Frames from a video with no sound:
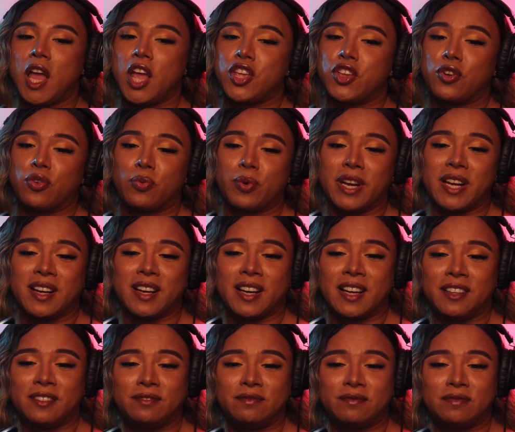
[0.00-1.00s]

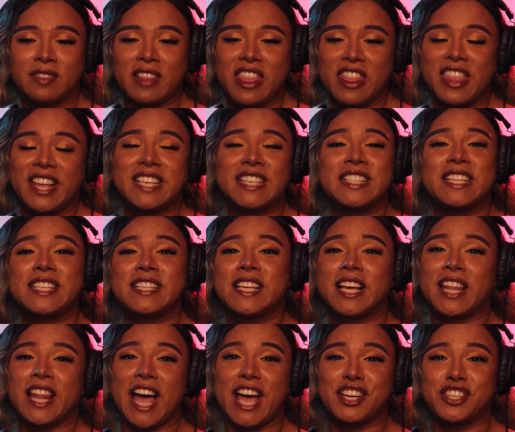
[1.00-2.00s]
Eureka, this is
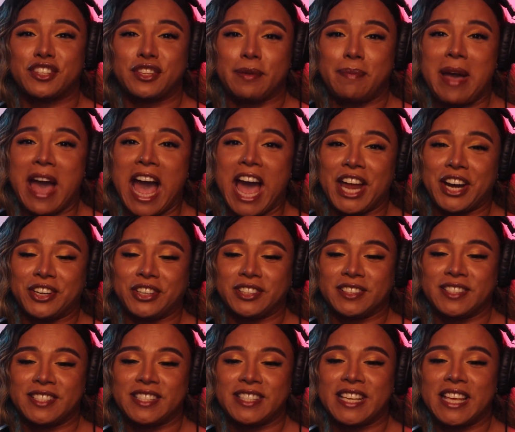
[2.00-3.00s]
Clash of the
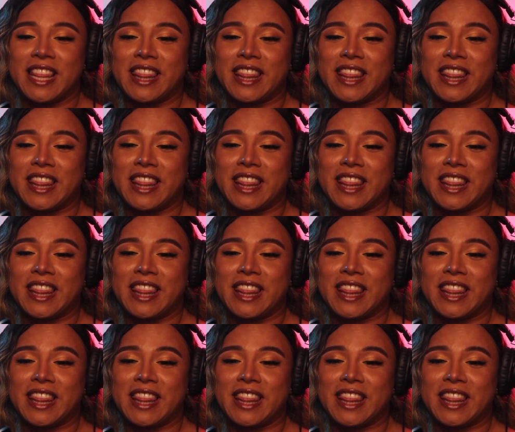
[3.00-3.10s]
Patterns.